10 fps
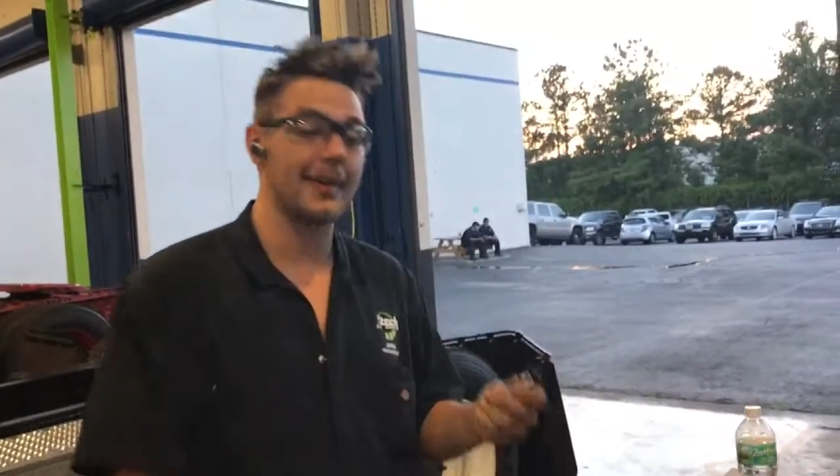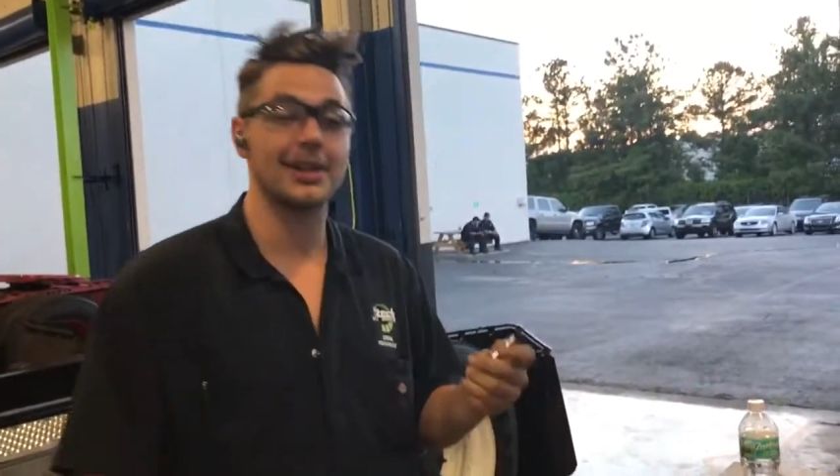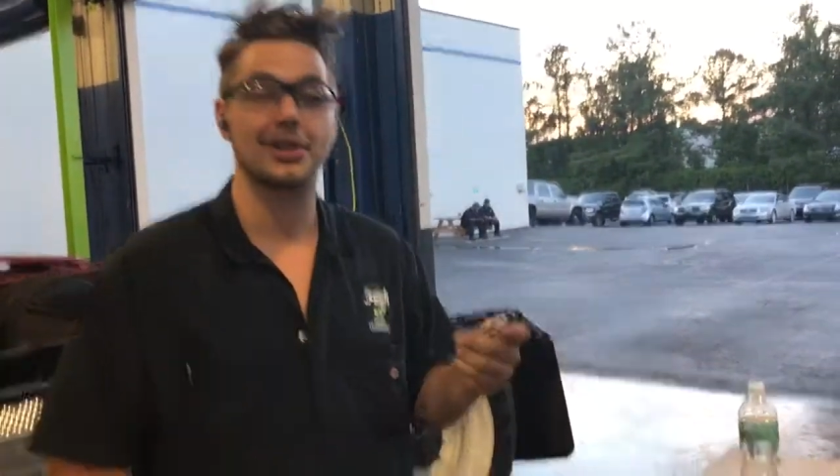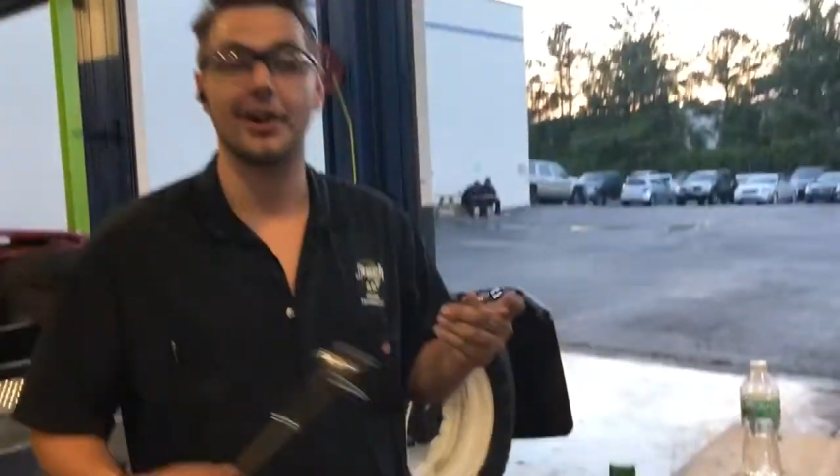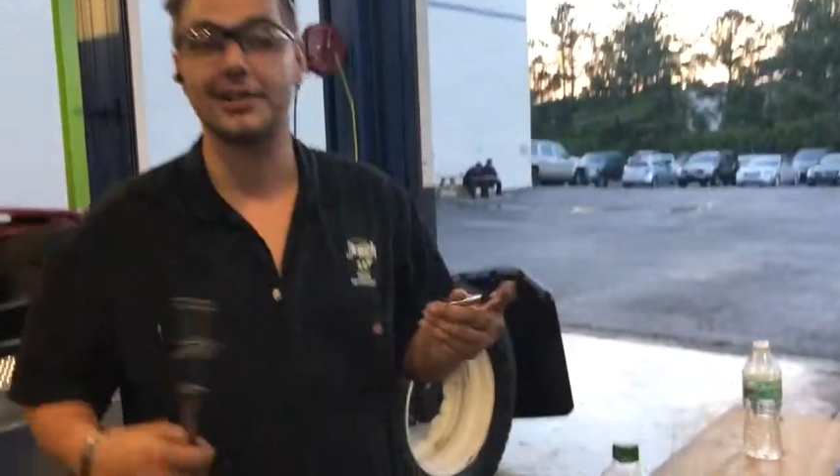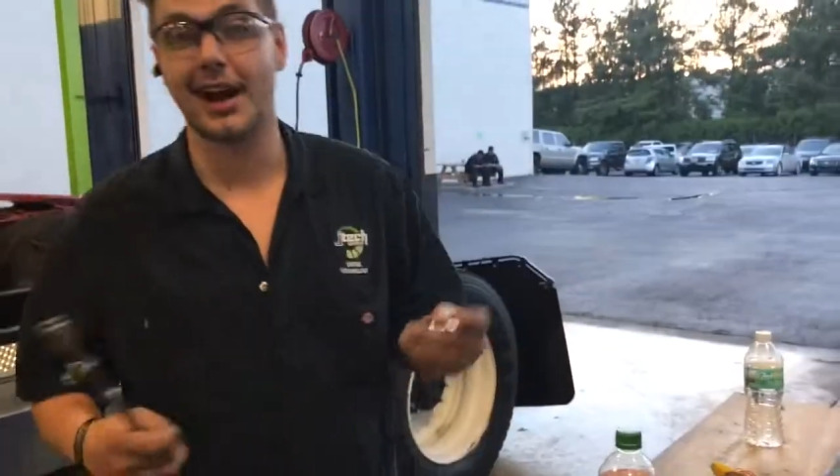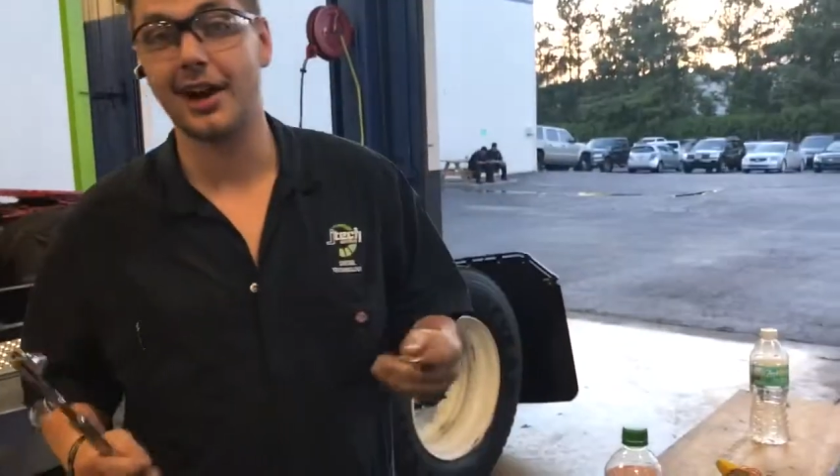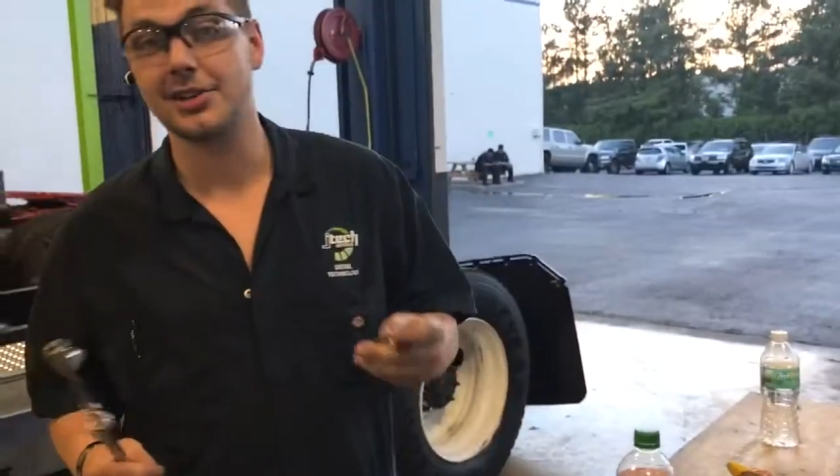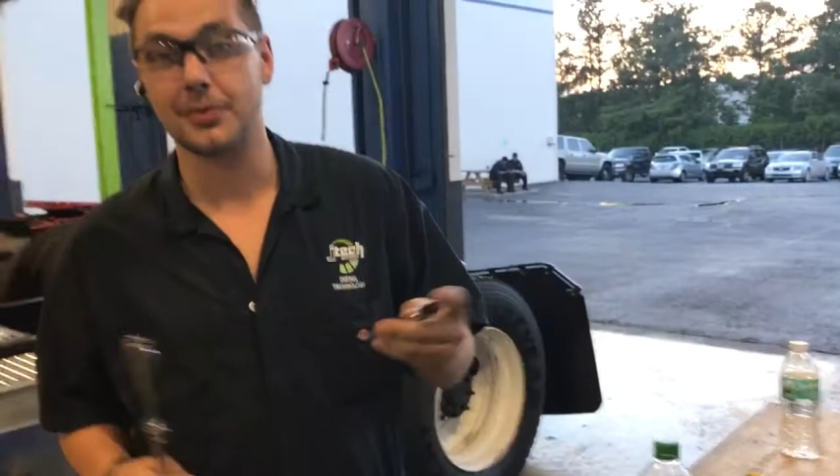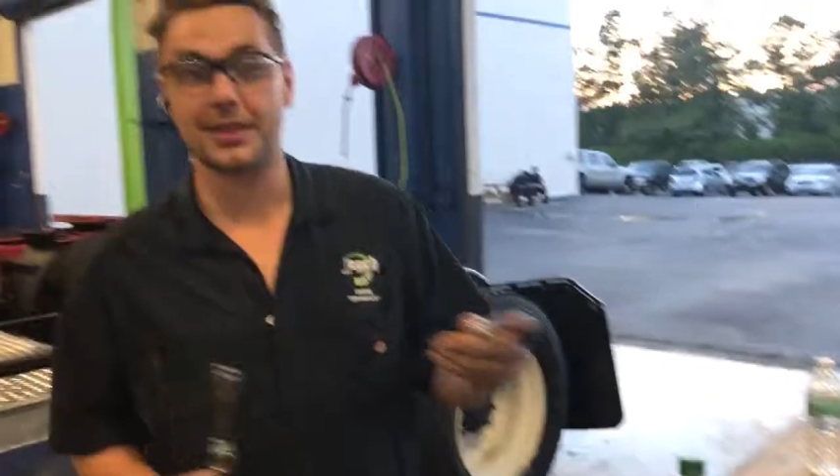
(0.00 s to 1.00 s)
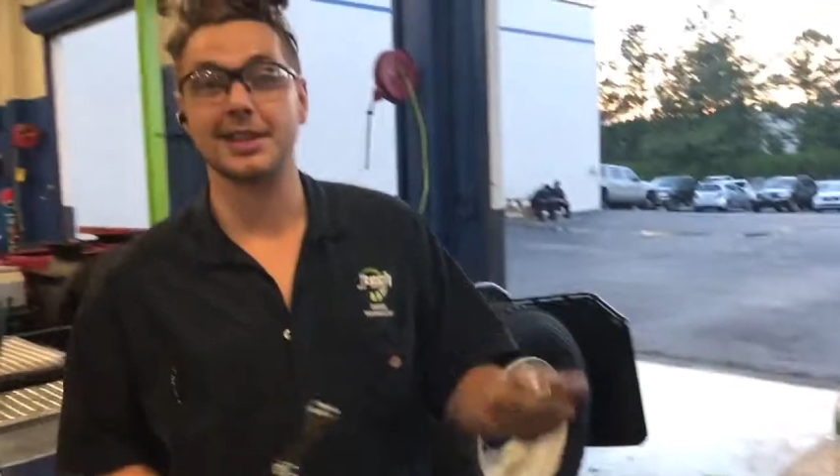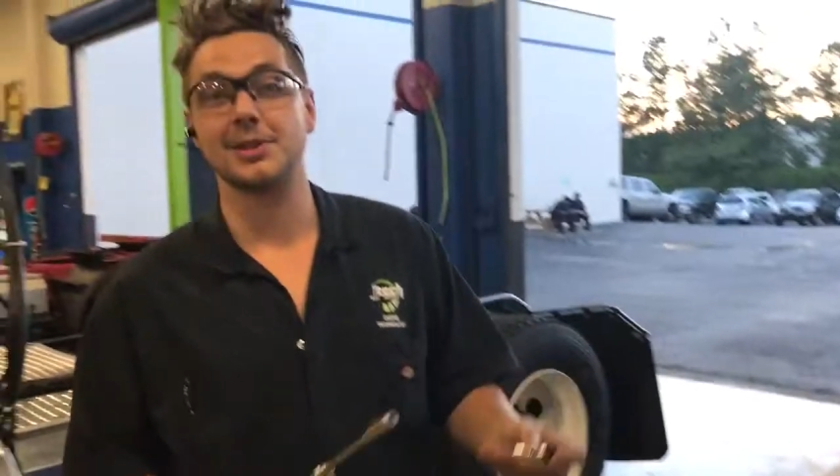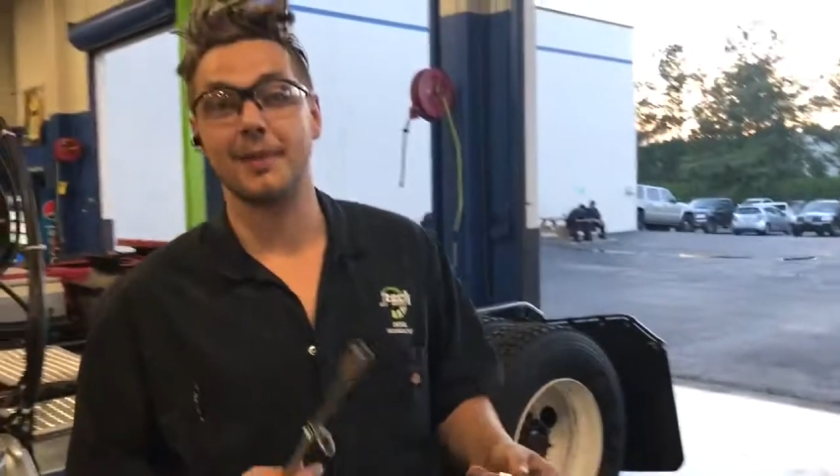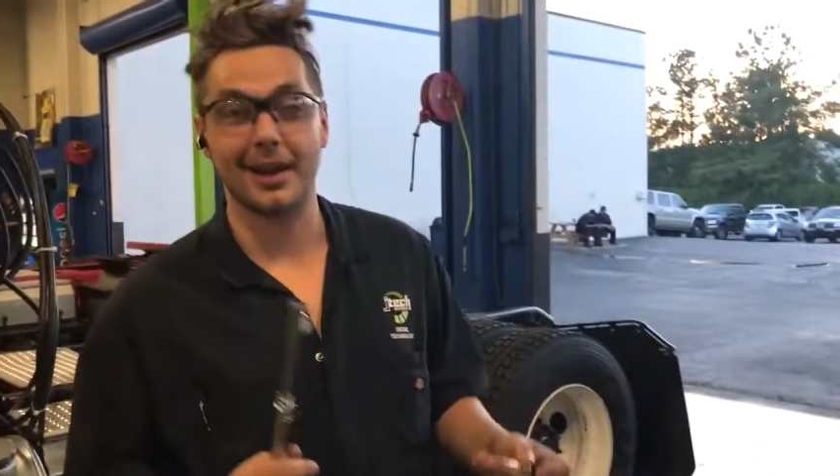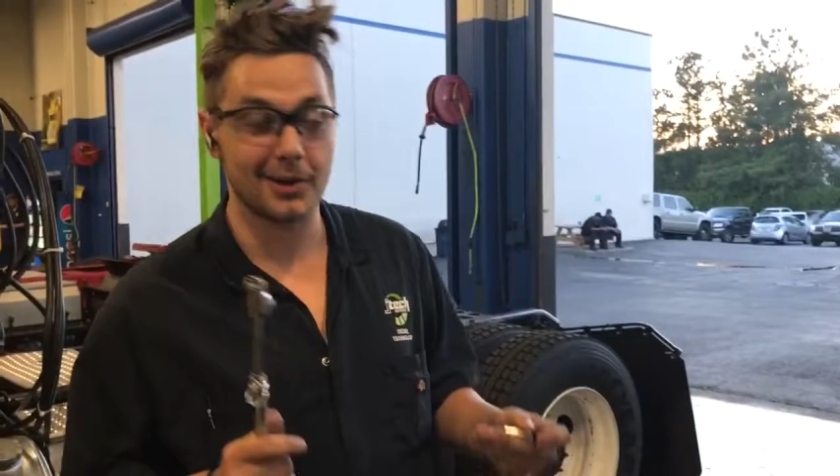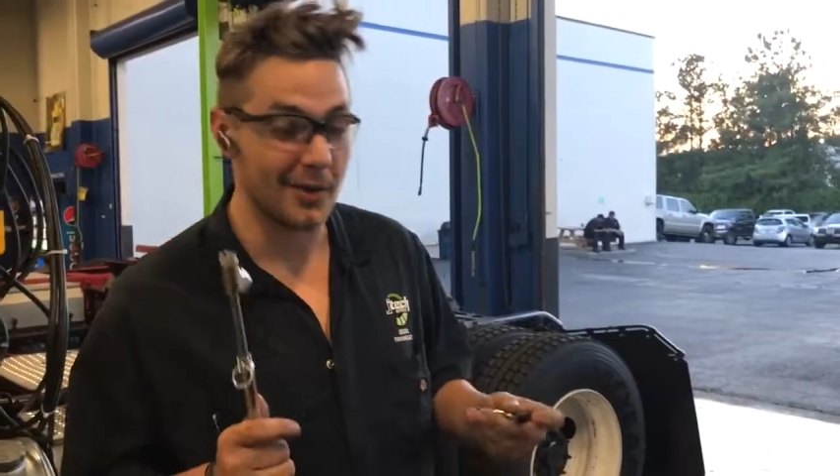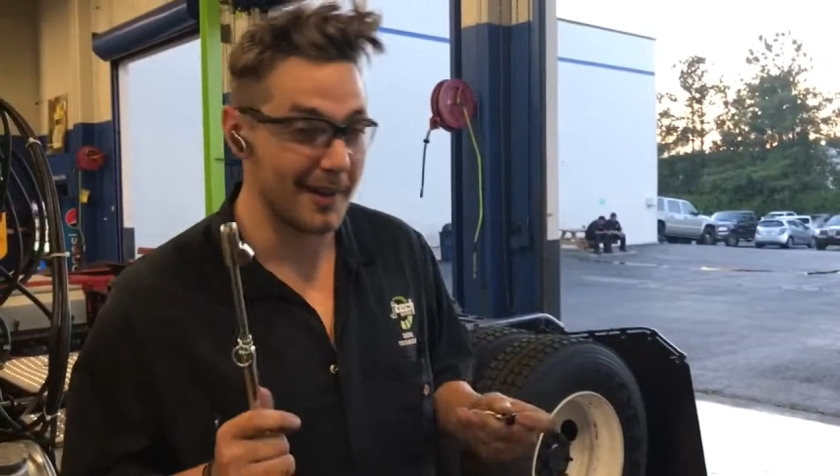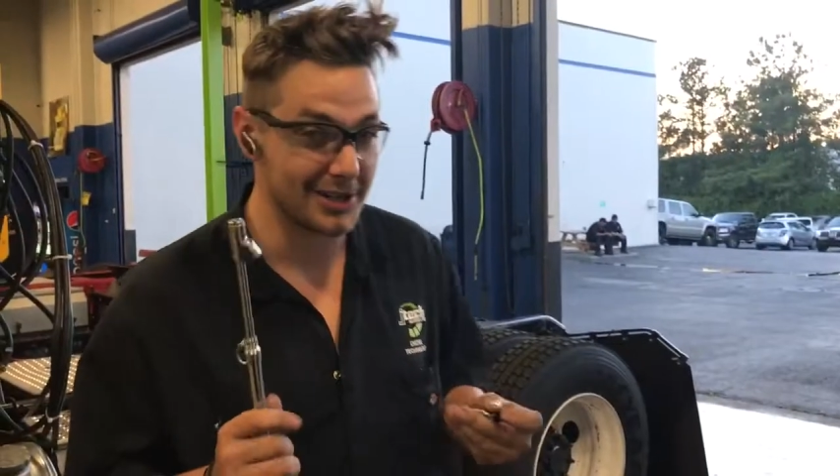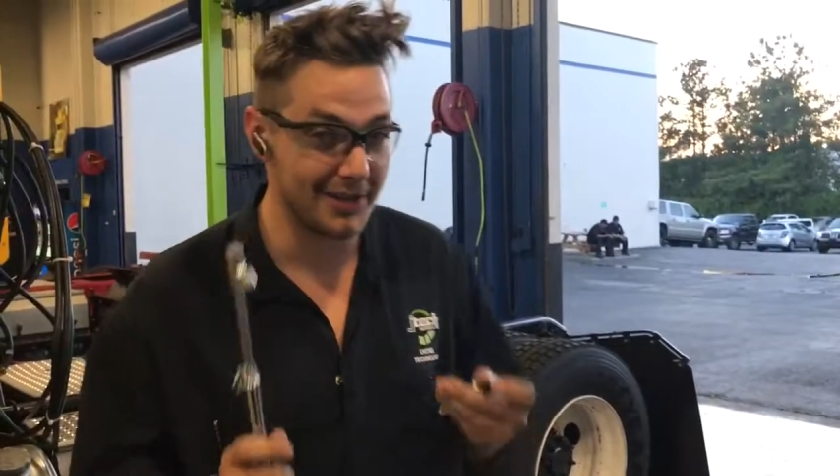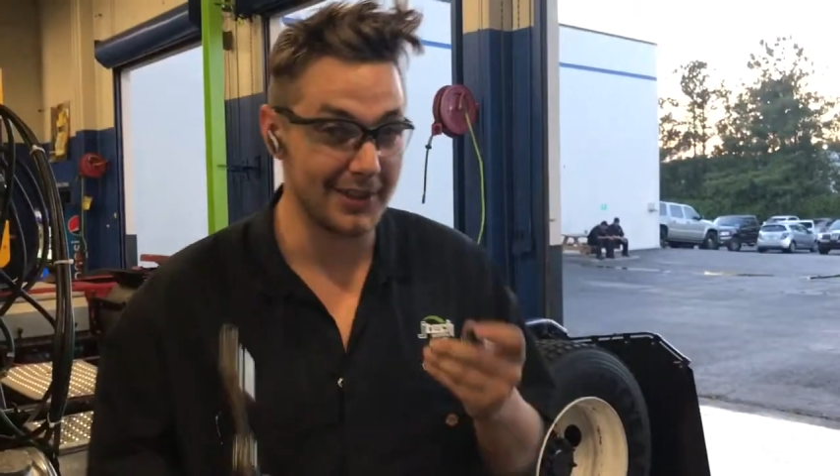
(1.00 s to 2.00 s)
make sure all your tires are within spec. You want
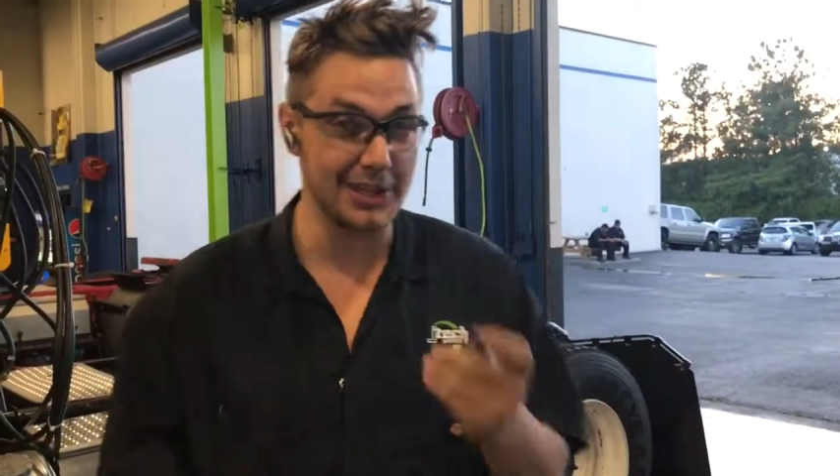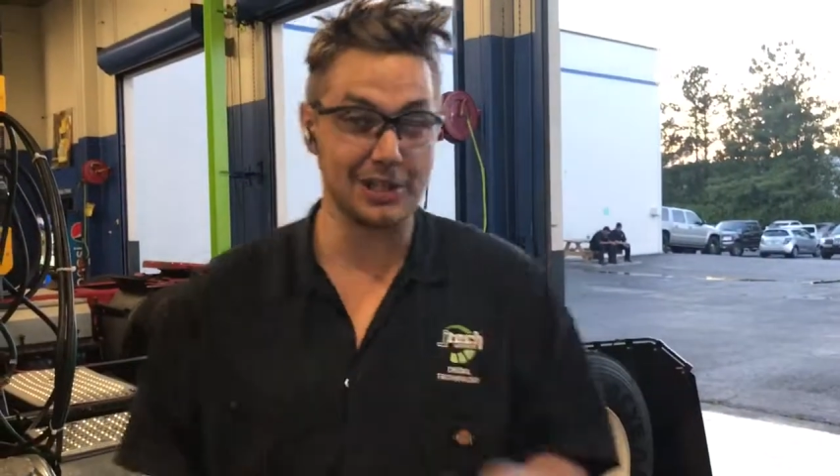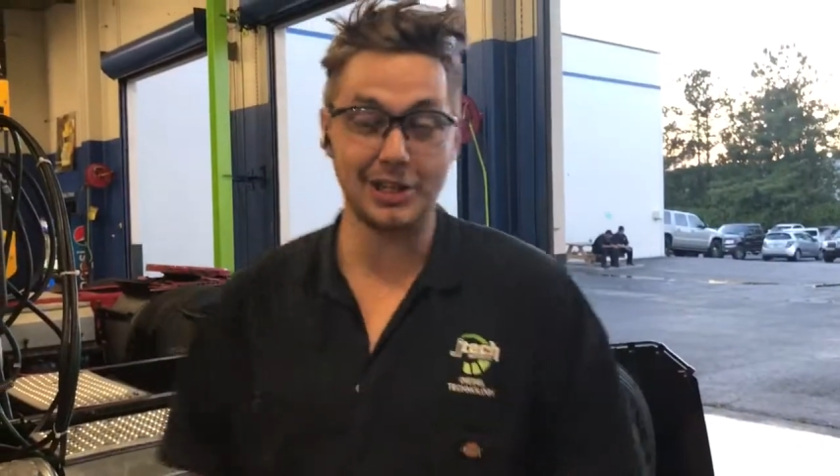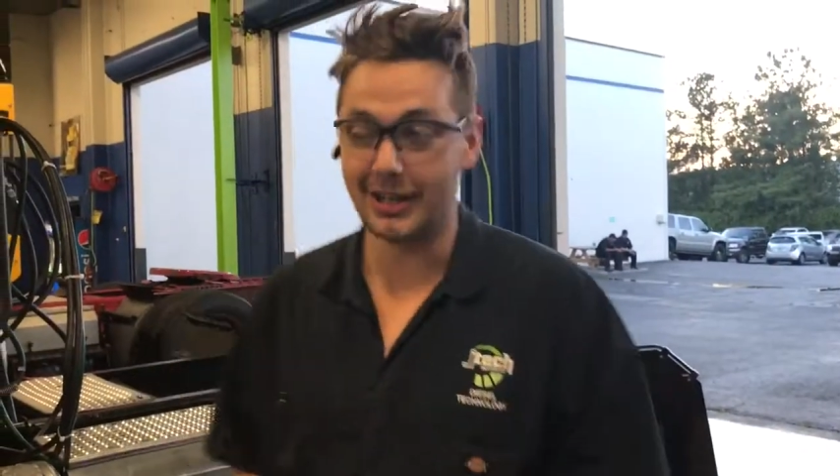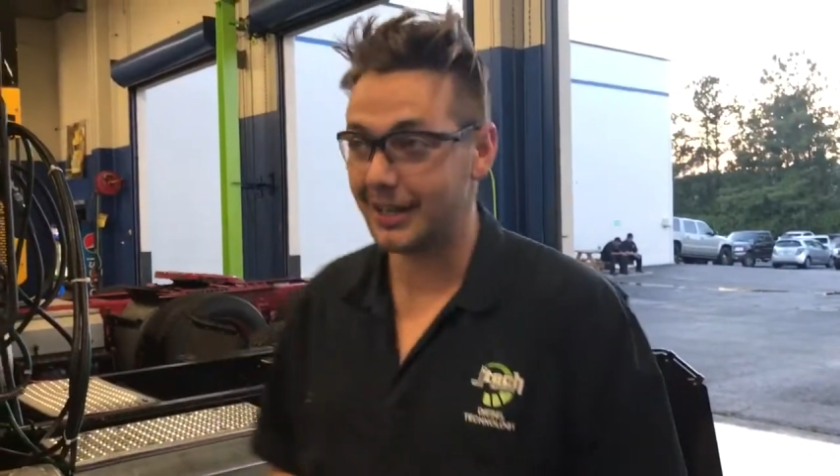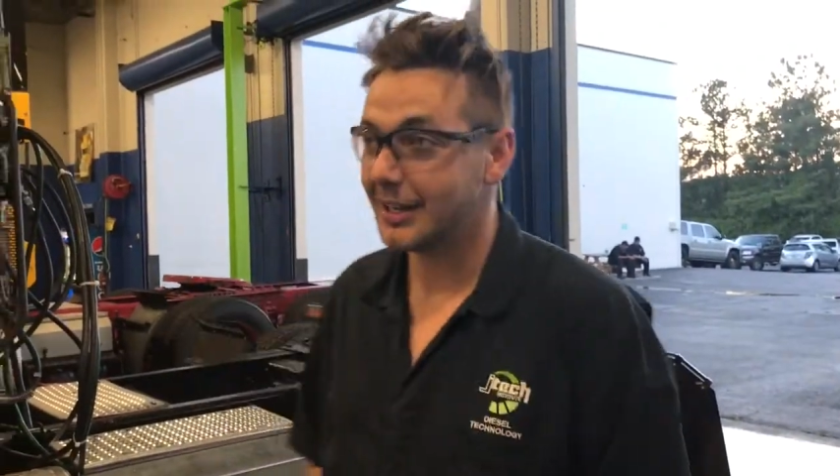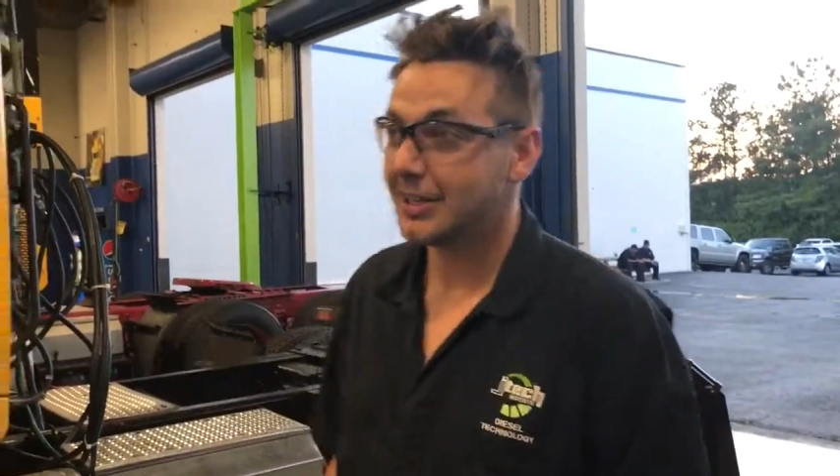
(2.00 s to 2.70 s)
to make sure everything's good.